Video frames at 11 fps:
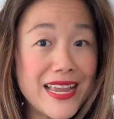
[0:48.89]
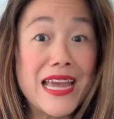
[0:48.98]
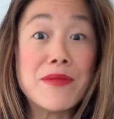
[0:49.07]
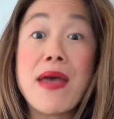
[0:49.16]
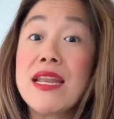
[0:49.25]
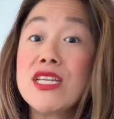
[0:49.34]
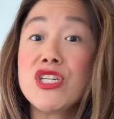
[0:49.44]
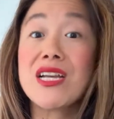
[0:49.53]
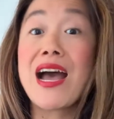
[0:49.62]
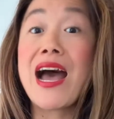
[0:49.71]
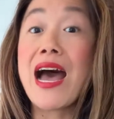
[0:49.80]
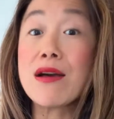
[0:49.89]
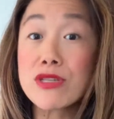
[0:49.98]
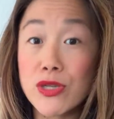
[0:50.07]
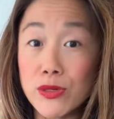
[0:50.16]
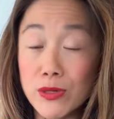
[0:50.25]
and managing a
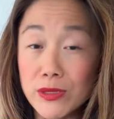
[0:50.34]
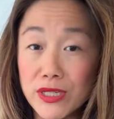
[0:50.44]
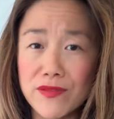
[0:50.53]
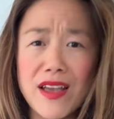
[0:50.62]
household of